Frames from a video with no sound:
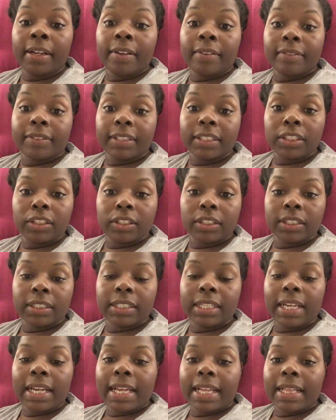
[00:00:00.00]
physician,
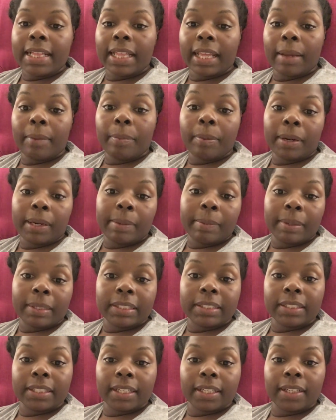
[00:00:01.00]
they pretty much
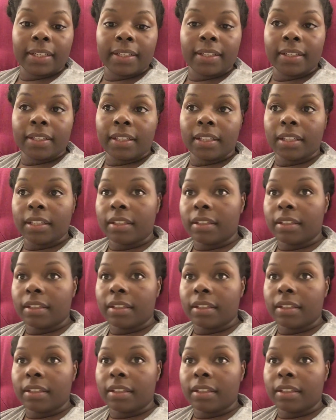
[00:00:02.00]
said